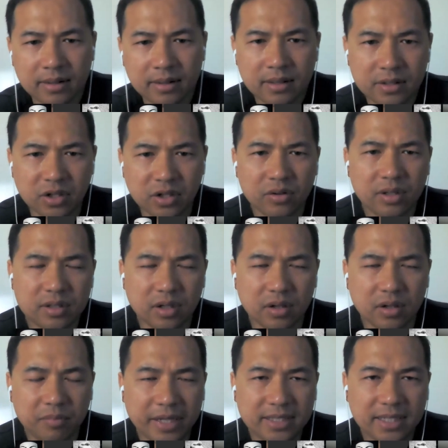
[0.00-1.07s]
So
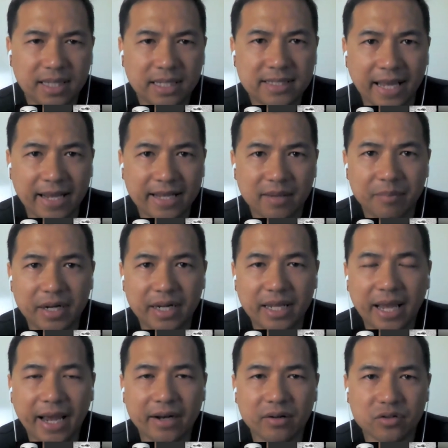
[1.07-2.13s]
basically, the tech committee
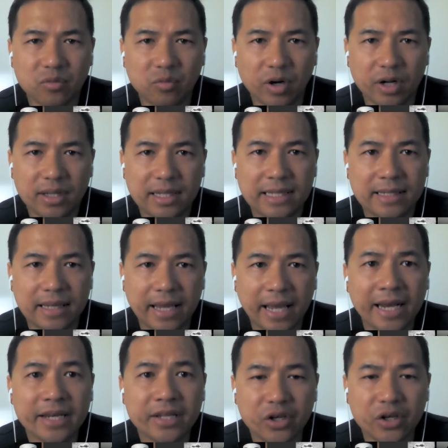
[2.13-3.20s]
handles what the
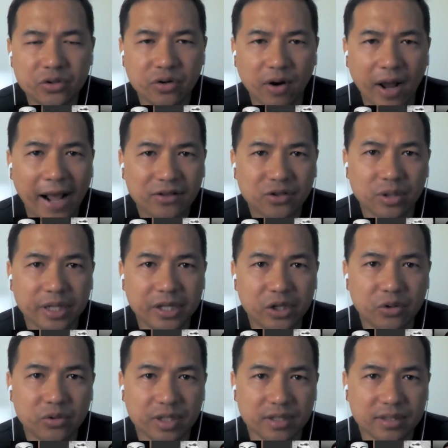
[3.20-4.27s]
end user actually
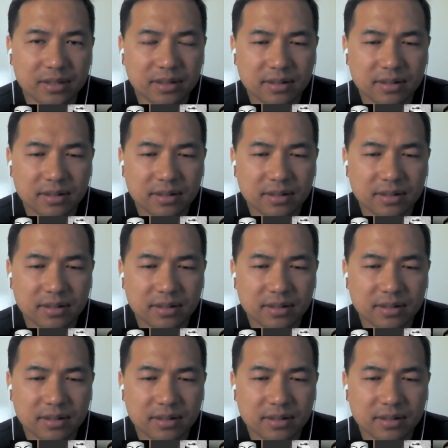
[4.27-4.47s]
uses.